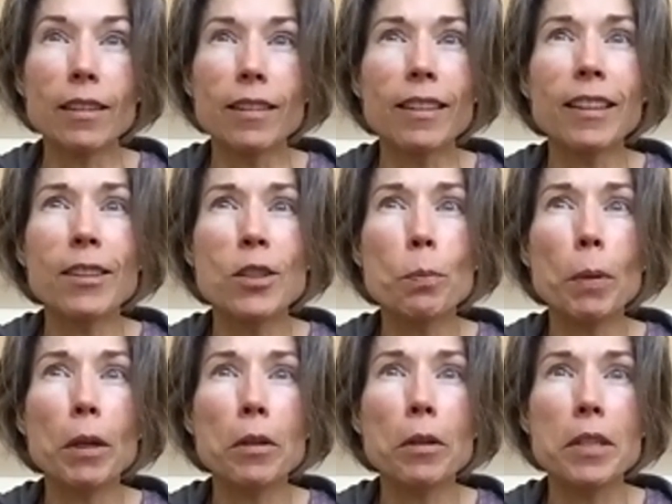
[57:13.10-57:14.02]

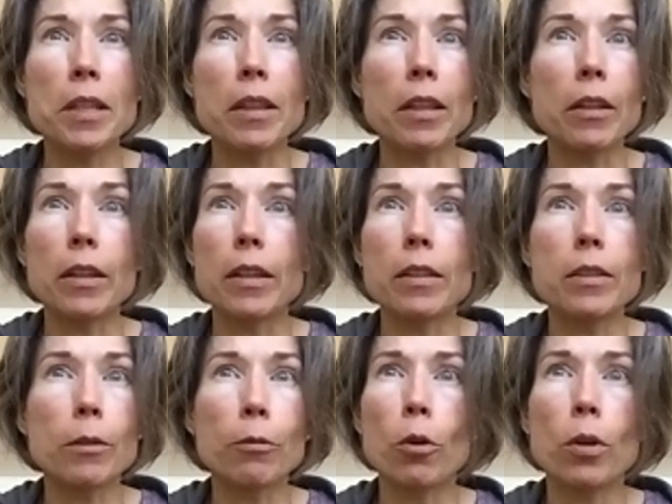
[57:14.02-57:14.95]
Conspiracy theories.
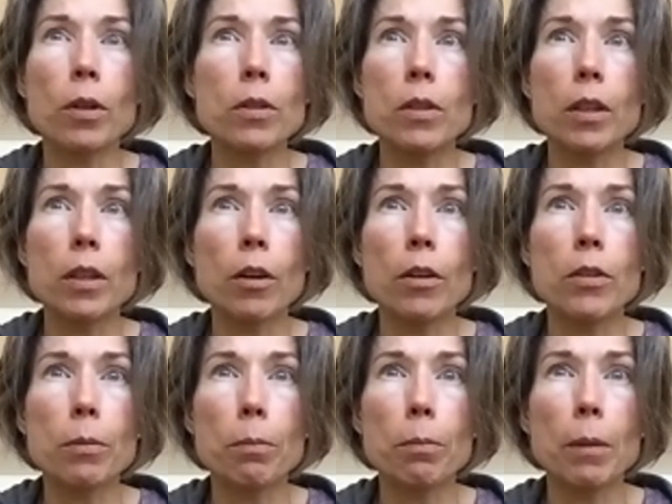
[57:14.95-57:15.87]
Of course, there are
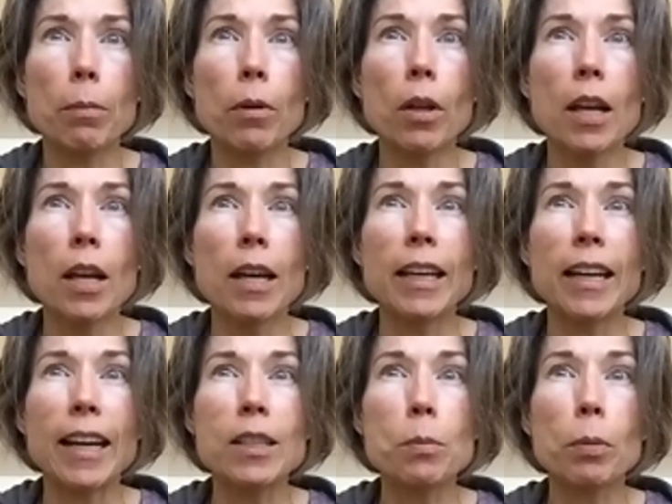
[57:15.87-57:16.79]
some people. Can I
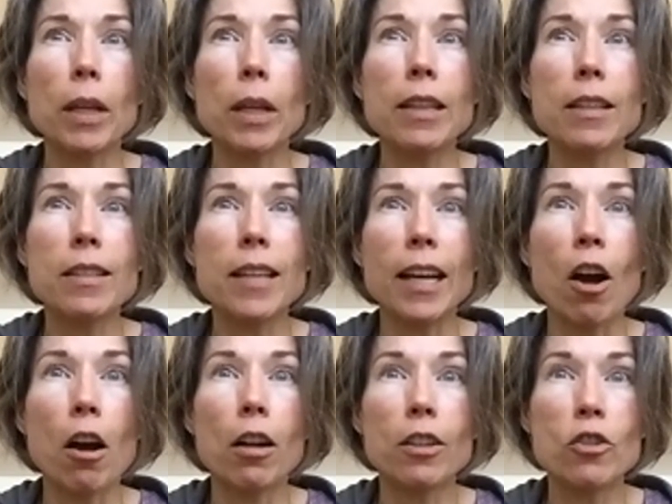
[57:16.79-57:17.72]
explain the
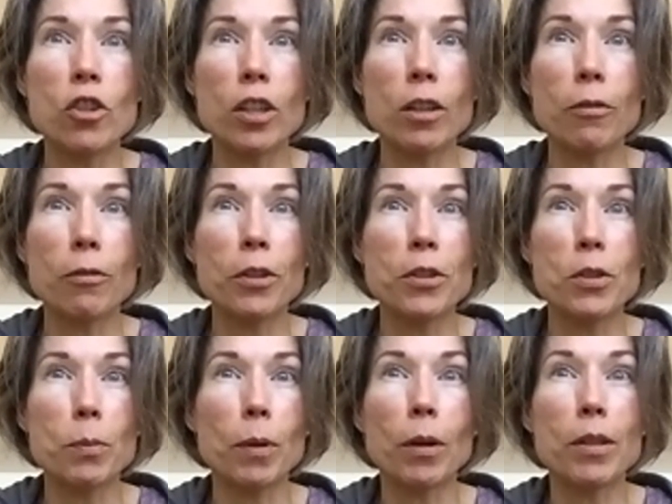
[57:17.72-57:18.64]
psychology of
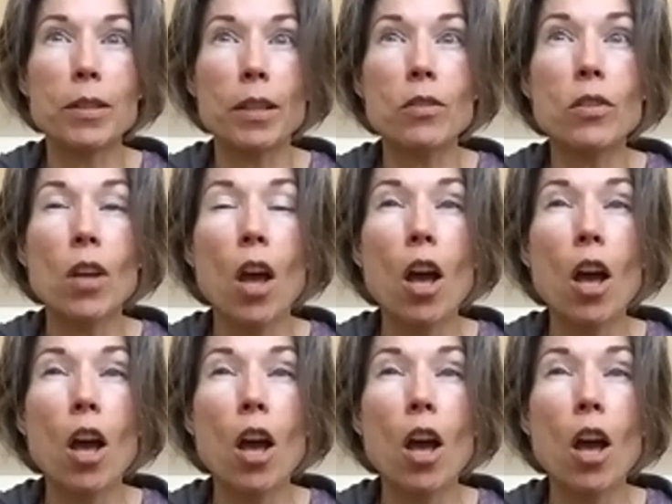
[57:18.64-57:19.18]
conspiracists?